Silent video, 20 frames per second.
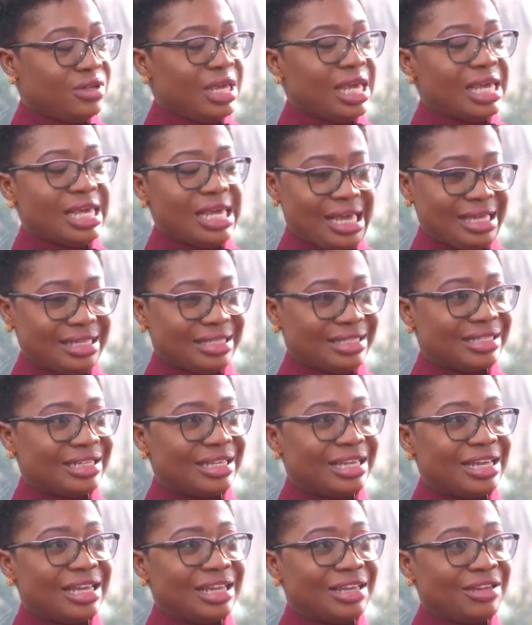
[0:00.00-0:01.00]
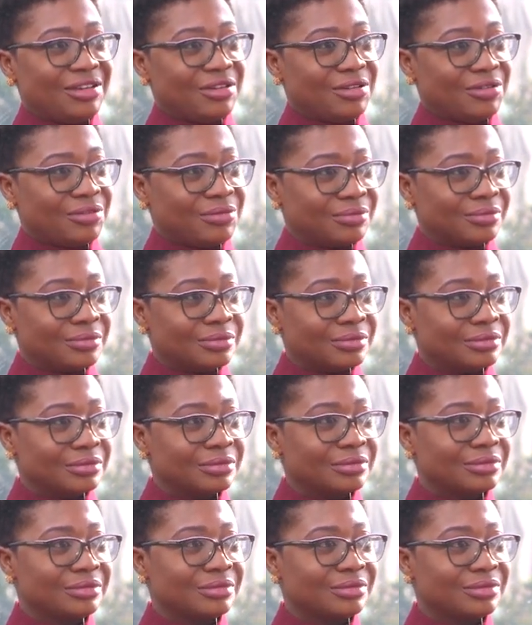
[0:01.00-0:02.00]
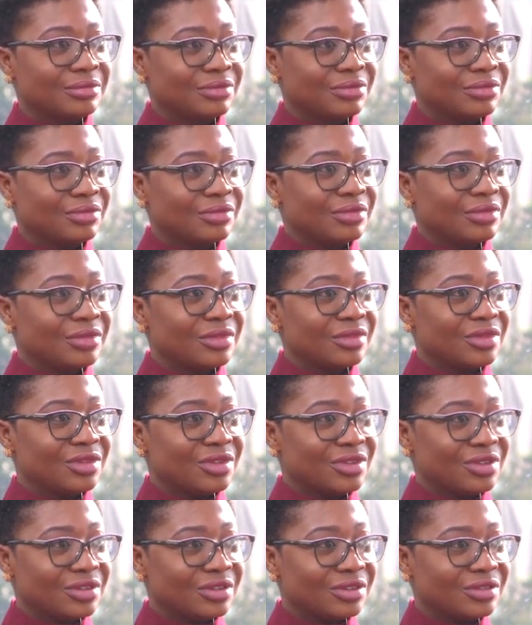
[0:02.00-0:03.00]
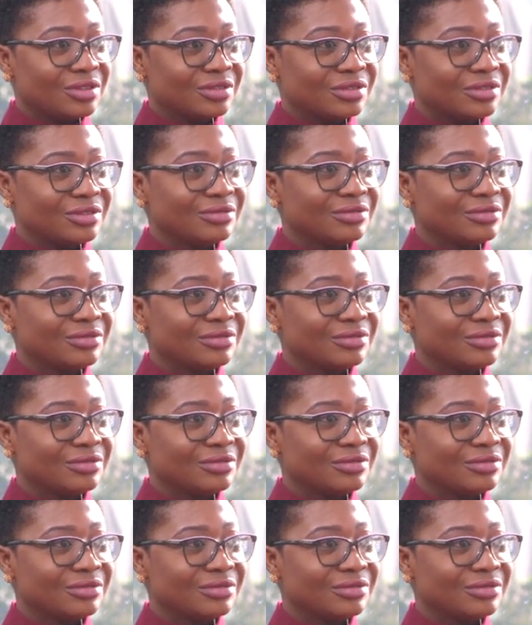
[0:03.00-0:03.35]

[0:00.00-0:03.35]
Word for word: Yes. So, if someone gets a calculation